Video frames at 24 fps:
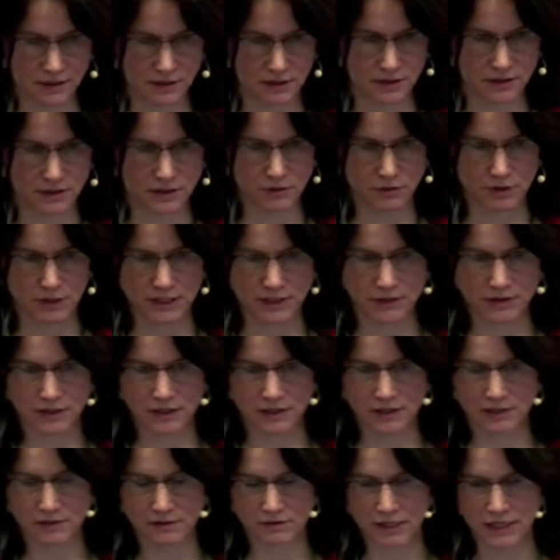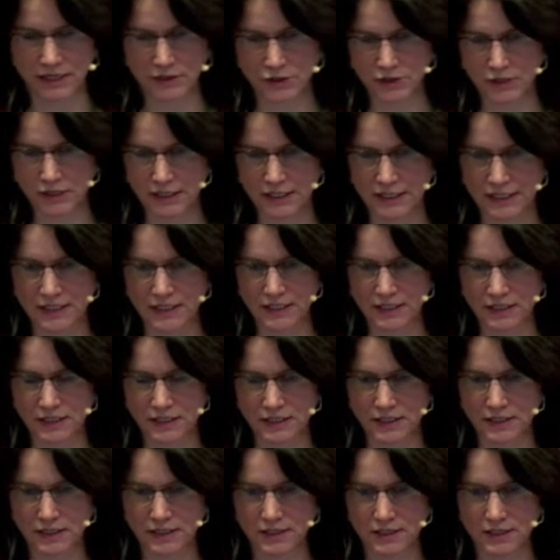so that the national
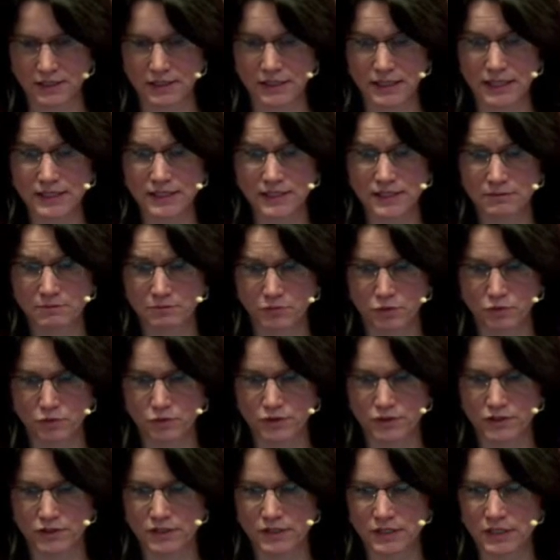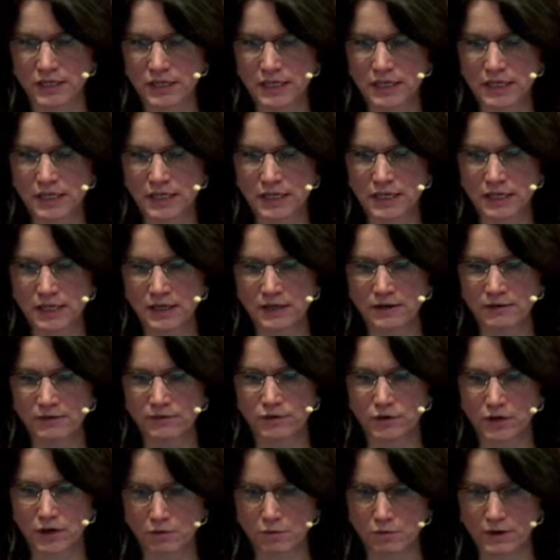identity is less important
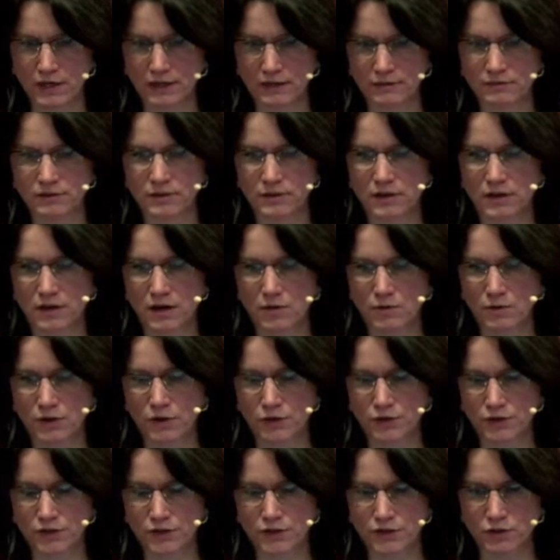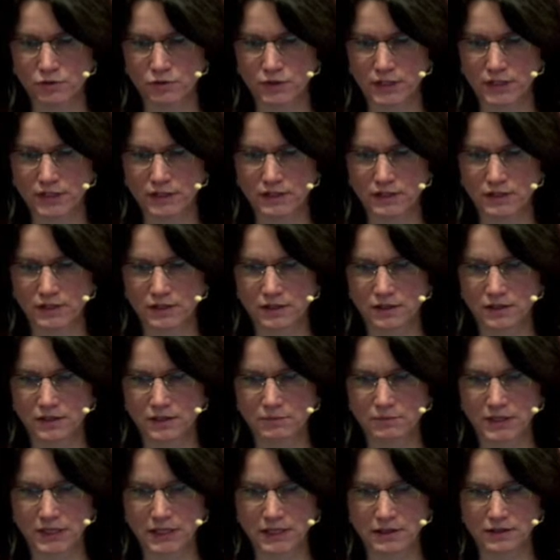for our non-Estonian
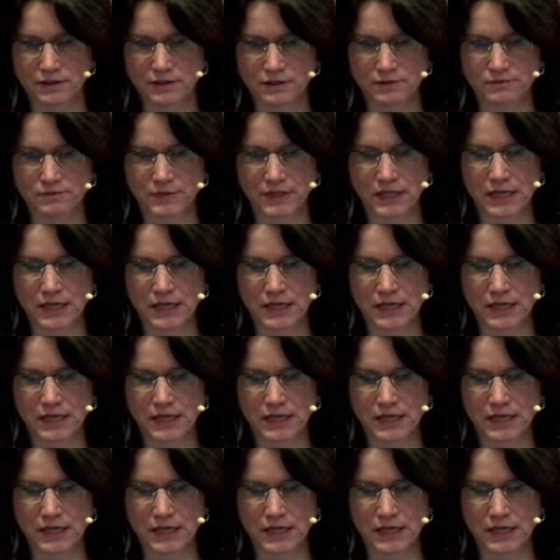speakers.